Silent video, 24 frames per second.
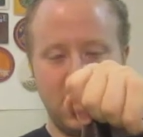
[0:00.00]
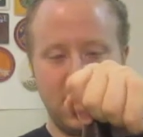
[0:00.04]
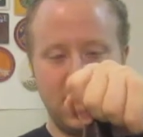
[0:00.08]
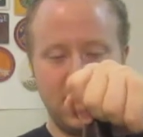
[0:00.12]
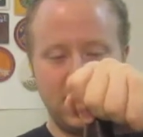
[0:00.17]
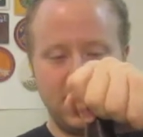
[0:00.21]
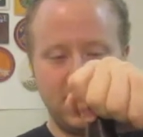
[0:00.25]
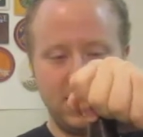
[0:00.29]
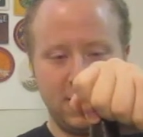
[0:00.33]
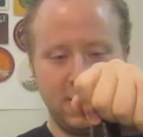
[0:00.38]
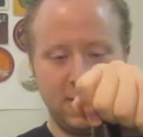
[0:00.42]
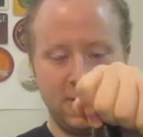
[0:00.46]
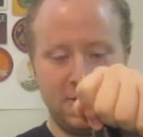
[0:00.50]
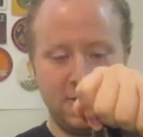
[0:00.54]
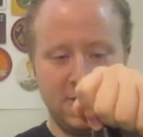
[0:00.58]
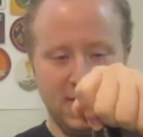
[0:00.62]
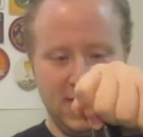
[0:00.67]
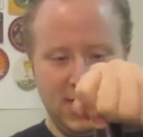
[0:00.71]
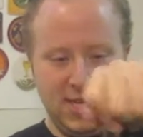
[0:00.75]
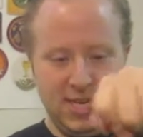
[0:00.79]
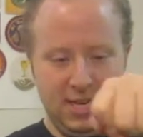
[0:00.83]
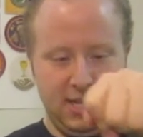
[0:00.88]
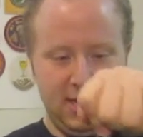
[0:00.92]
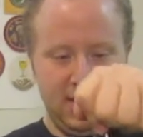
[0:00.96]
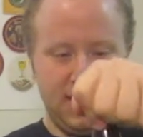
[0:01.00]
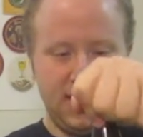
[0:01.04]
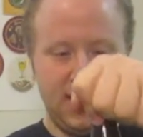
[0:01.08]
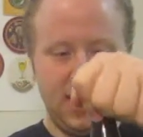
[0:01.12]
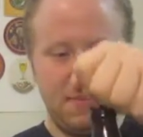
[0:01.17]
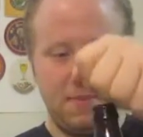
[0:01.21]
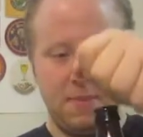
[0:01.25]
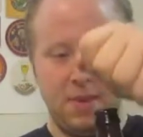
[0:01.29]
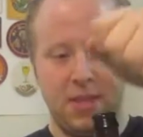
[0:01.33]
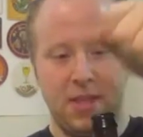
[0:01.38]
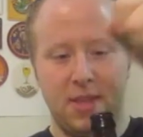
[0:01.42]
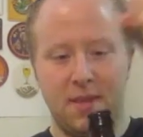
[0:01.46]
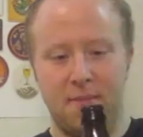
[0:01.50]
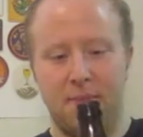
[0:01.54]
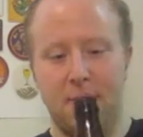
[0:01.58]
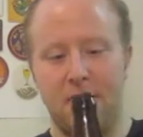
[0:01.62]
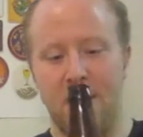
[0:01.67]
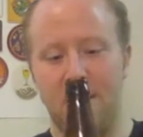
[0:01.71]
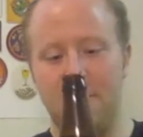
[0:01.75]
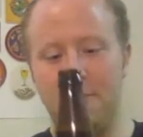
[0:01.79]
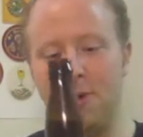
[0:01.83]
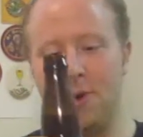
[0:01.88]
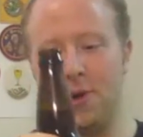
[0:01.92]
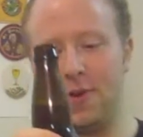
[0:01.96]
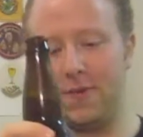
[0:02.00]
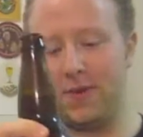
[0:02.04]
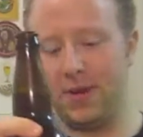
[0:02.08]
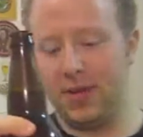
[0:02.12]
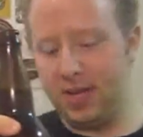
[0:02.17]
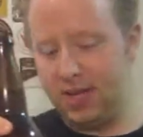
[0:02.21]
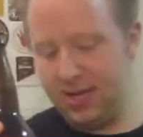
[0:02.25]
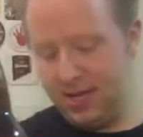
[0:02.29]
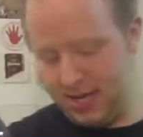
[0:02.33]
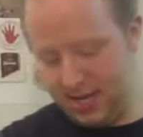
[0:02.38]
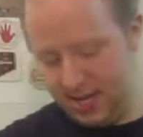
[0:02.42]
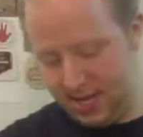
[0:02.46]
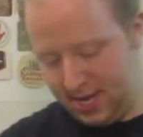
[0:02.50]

So he sent me the bomber of it.